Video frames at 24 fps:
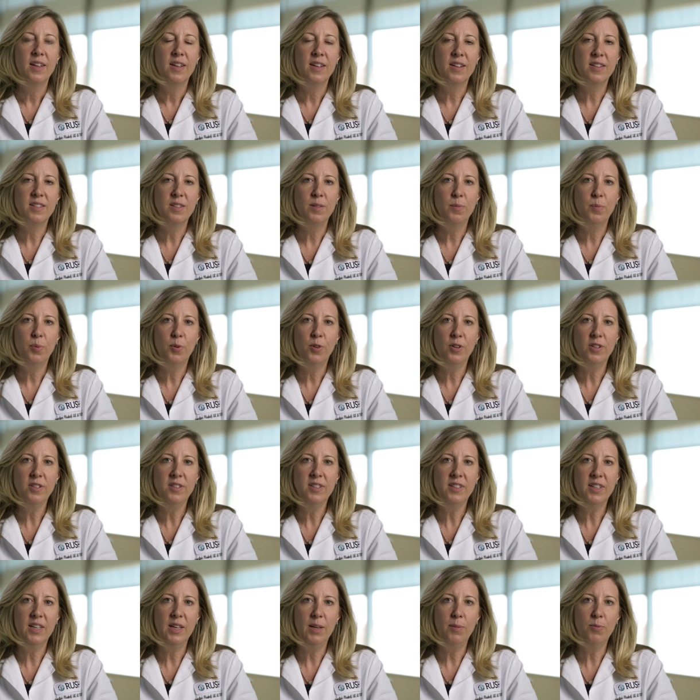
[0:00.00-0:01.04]
It's important
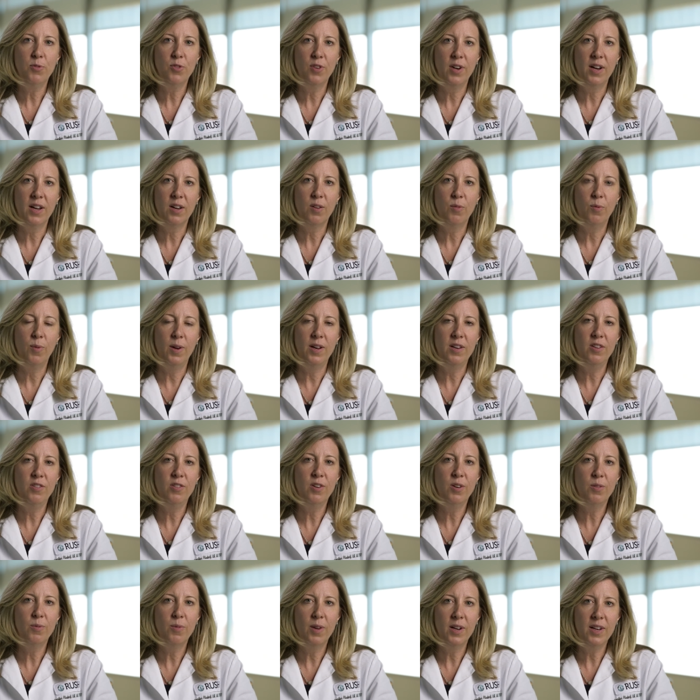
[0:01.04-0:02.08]
to keep track when you
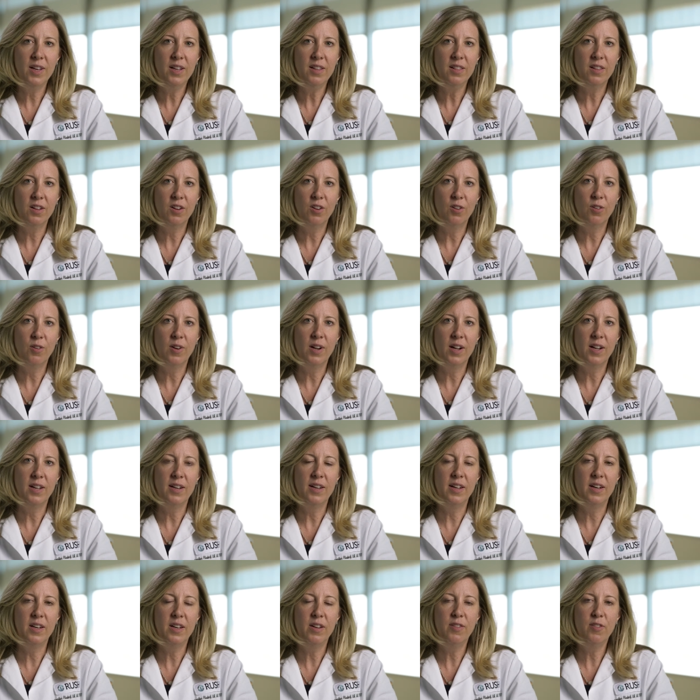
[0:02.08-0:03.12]
are running low on
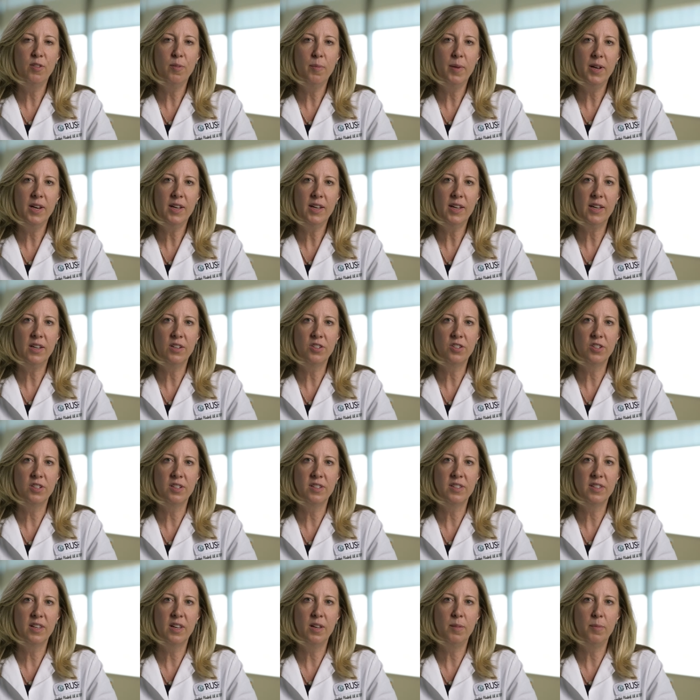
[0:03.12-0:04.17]
any of your
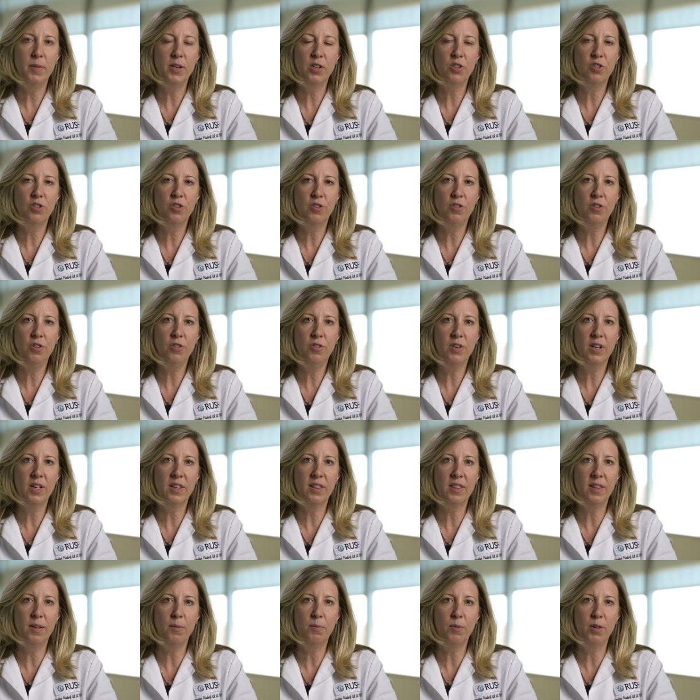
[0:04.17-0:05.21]
medications and make sure you
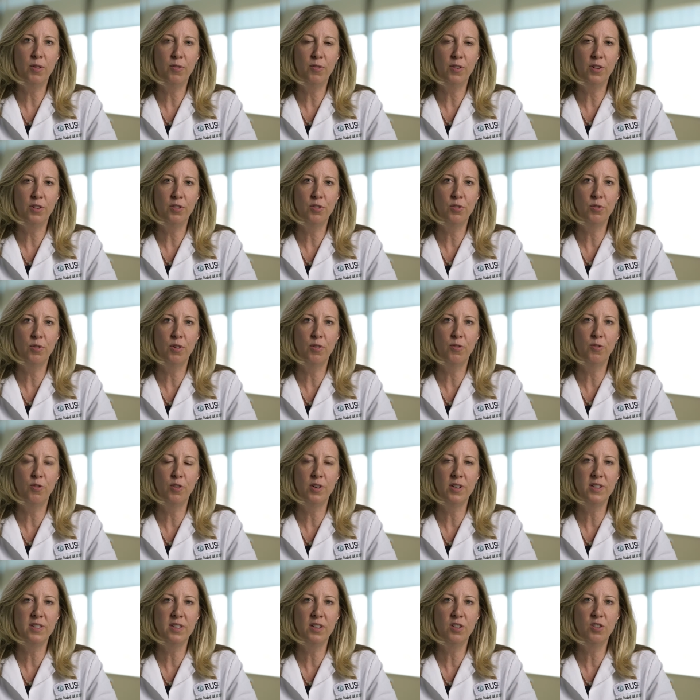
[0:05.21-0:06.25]
get them refilled to
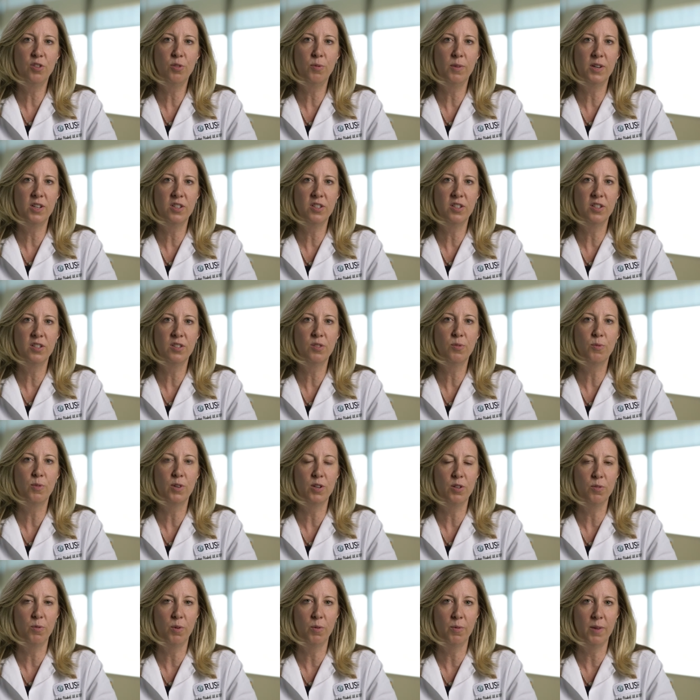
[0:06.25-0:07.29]
avoid situations where
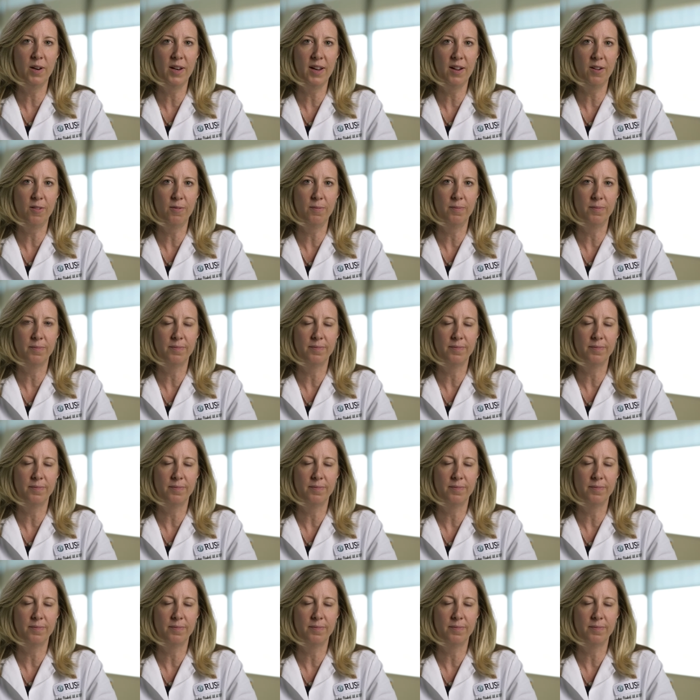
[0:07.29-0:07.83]
you will run out.